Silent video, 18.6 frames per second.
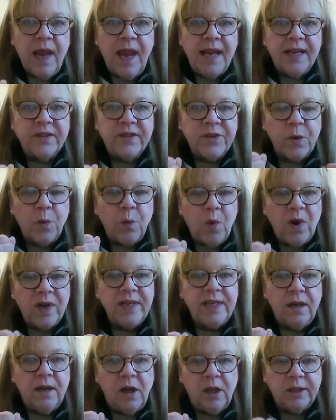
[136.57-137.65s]
And so what
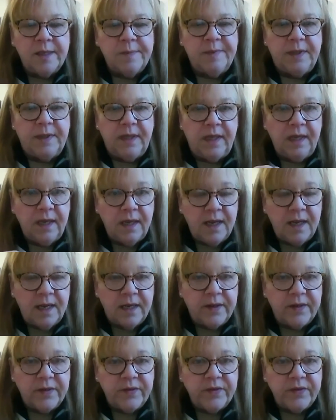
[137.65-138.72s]
it ultimately
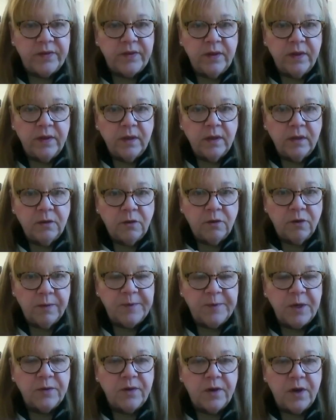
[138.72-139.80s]
is,
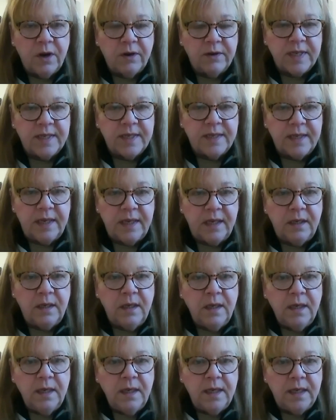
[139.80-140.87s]
cryptocurrency
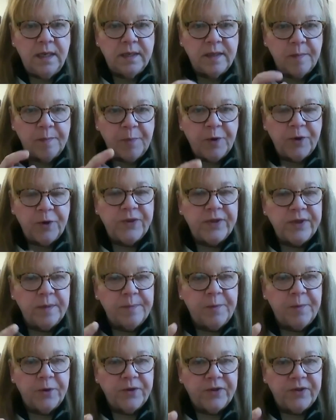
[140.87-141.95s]
is a
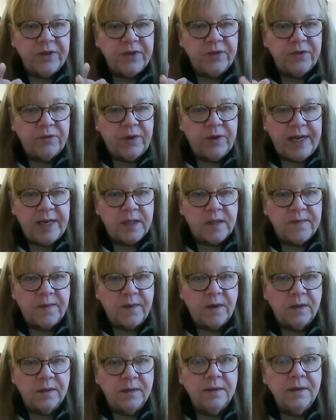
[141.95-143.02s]
person-to-person
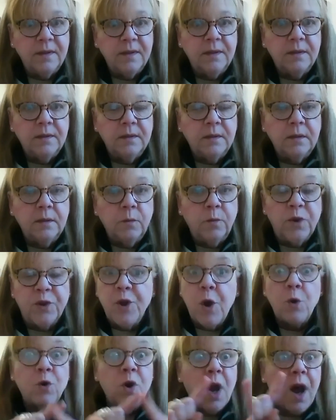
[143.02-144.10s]
transfer with
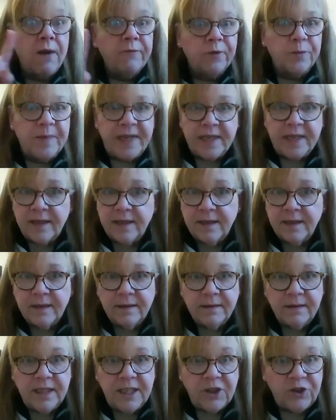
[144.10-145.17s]
no government
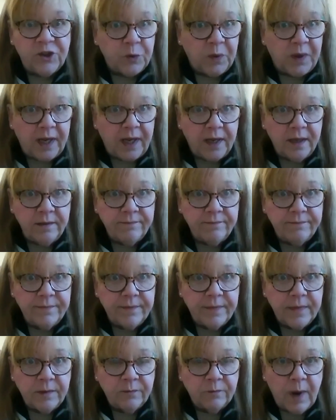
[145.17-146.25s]
issuing it,
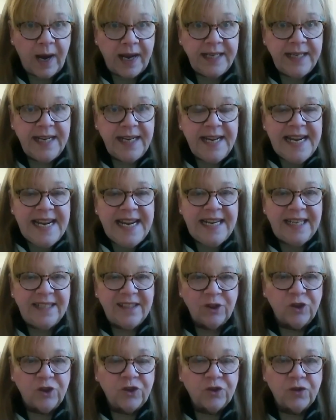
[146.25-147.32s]
right?
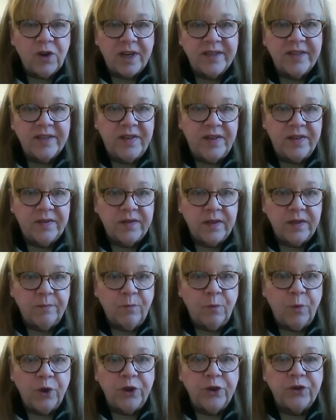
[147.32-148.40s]
It's a trust
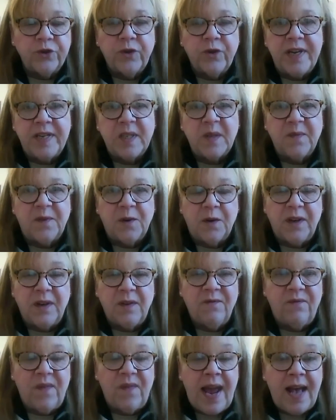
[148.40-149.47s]
system where you're
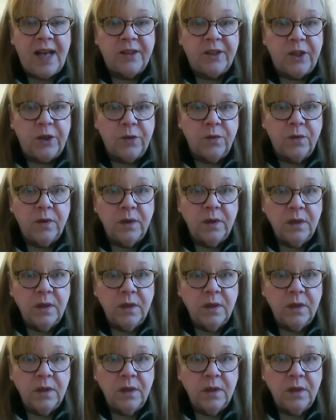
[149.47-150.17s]
transferring value